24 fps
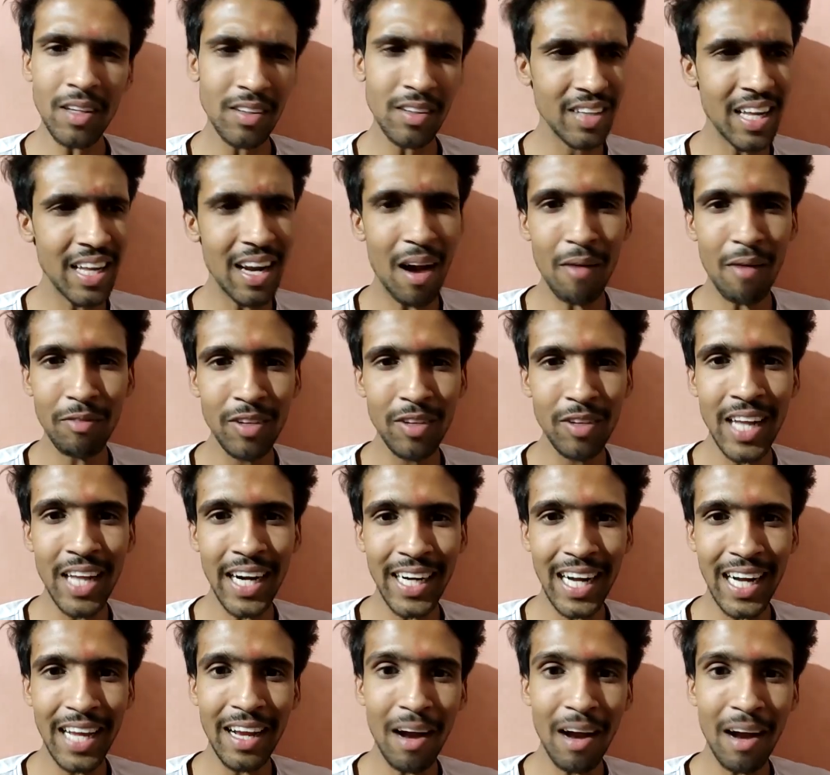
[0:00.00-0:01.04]
Then after that,
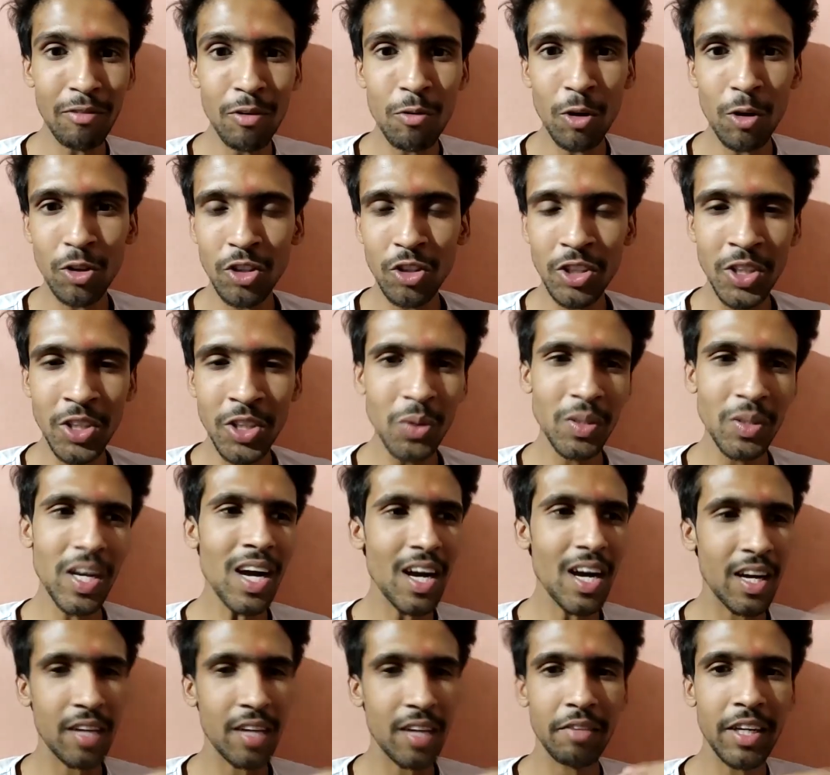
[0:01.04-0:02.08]
like after watching you, yeah,
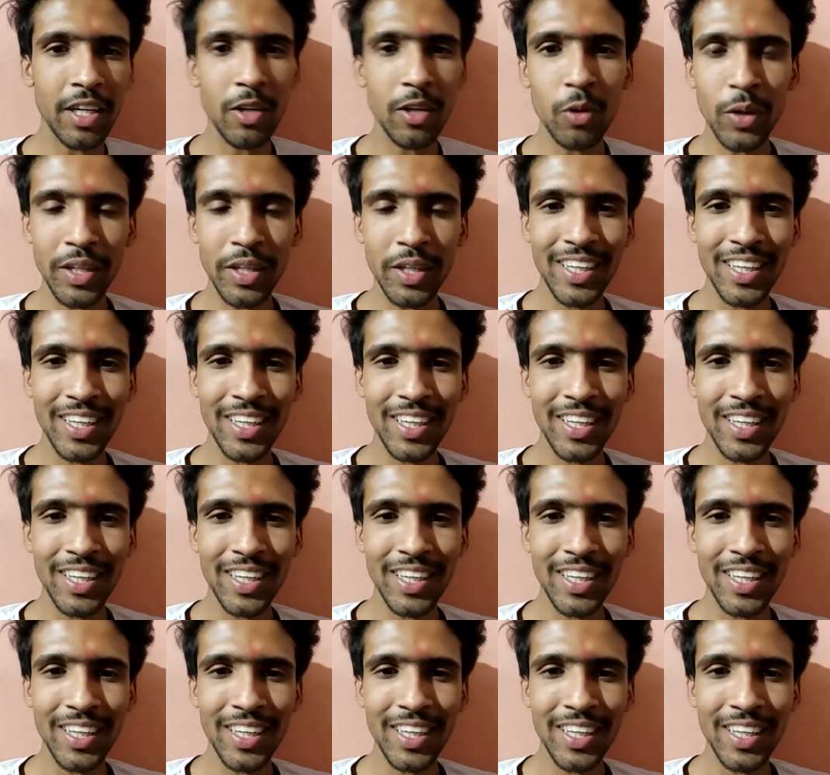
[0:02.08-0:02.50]
we can do it.